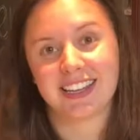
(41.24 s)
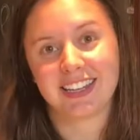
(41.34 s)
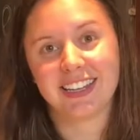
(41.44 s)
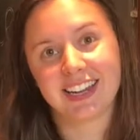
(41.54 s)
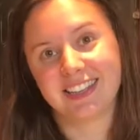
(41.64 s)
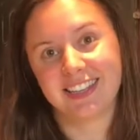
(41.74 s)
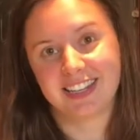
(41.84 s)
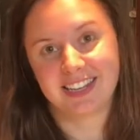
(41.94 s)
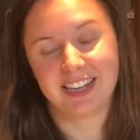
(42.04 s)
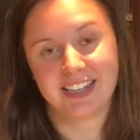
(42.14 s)
He got the
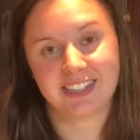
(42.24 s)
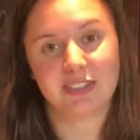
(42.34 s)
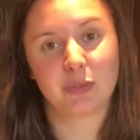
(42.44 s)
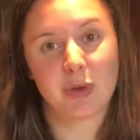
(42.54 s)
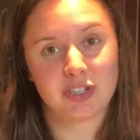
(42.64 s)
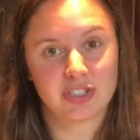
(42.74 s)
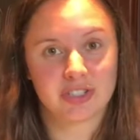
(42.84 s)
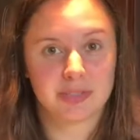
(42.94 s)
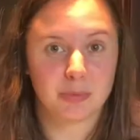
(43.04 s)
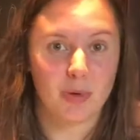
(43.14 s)
idea because he was watching
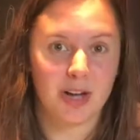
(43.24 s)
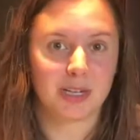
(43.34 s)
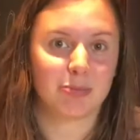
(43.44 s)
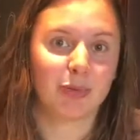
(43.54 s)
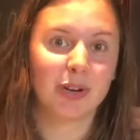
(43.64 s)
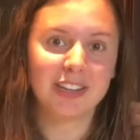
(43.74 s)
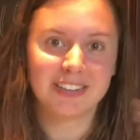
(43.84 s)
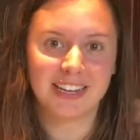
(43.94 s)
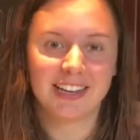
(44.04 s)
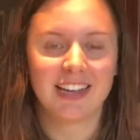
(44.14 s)
some water
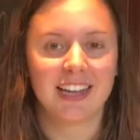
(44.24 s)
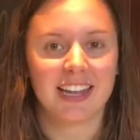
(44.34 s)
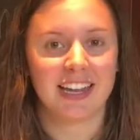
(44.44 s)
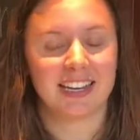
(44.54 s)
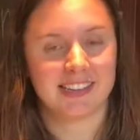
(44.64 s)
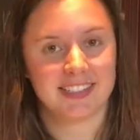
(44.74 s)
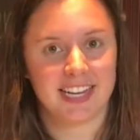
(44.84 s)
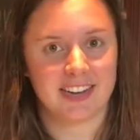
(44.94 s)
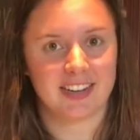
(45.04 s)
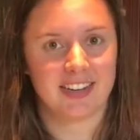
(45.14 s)
boiling in a
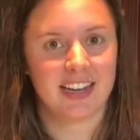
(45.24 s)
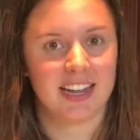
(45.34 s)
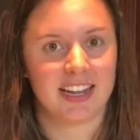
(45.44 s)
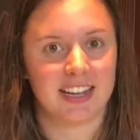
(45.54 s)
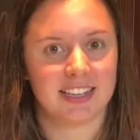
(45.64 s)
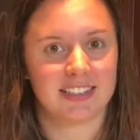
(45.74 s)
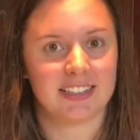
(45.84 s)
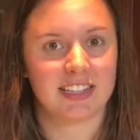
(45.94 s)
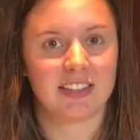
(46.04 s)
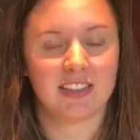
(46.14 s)
container and
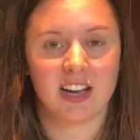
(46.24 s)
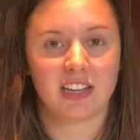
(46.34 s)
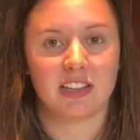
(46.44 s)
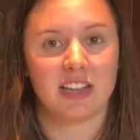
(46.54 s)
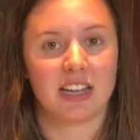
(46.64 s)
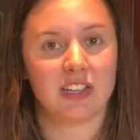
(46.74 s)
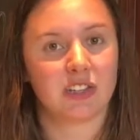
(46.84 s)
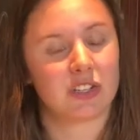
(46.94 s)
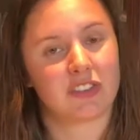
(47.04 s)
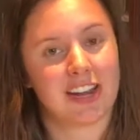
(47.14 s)
he thought that he
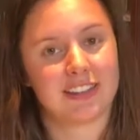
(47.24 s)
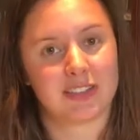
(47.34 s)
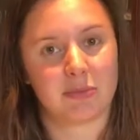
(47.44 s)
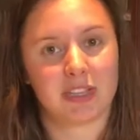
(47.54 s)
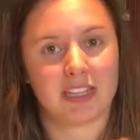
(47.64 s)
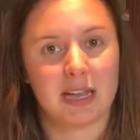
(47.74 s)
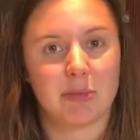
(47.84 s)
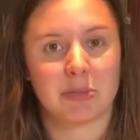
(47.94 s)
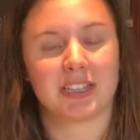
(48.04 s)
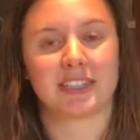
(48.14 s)
could create something that
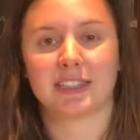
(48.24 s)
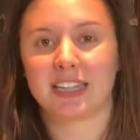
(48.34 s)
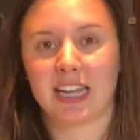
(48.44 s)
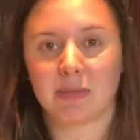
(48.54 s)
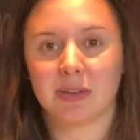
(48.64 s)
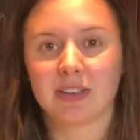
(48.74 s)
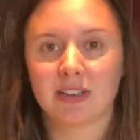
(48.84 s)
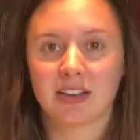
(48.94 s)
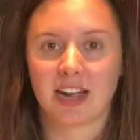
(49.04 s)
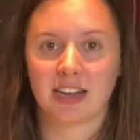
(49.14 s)
mimicked the same
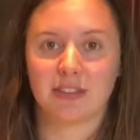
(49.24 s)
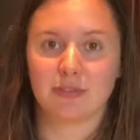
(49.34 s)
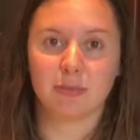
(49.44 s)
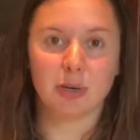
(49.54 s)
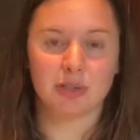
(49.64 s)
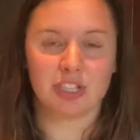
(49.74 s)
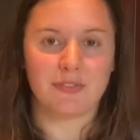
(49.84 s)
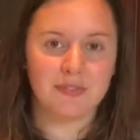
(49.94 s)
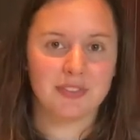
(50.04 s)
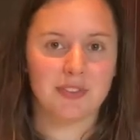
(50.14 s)
kind of motion.
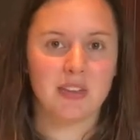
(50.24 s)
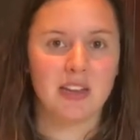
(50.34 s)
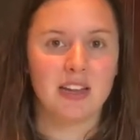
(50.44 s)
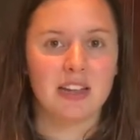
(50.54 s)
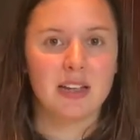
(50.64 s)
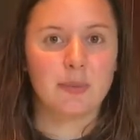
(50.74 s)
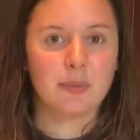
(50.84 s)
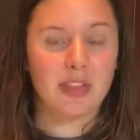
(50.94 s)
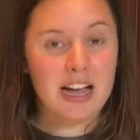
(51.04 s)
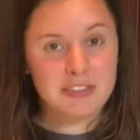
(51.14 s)

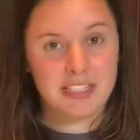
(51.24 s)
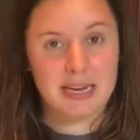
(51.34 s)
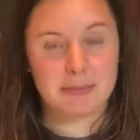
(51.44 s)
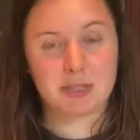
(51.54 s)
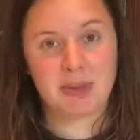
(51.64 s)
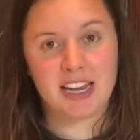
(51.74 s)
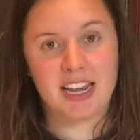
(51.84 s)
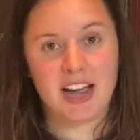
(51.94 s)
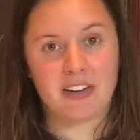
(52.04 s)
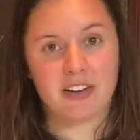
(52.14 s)
Lava lamps are made
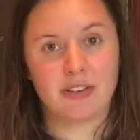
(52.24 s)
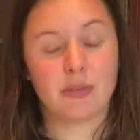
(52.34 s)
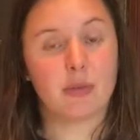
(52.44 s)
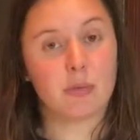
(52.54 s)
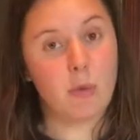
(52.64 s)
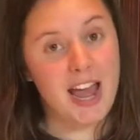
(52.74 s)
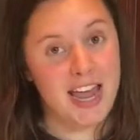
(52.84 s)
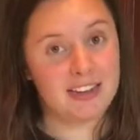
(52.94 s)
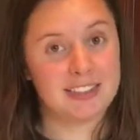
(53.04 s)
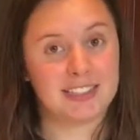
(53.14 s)
out of
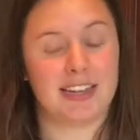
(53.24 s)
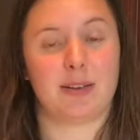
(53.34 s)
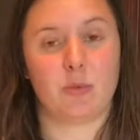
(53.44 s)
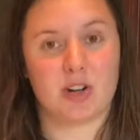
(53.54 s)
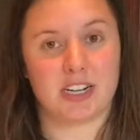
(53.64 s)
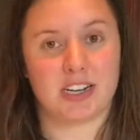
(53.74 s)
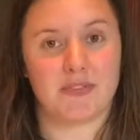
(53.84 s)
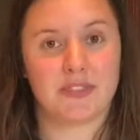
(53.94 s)
wax and water,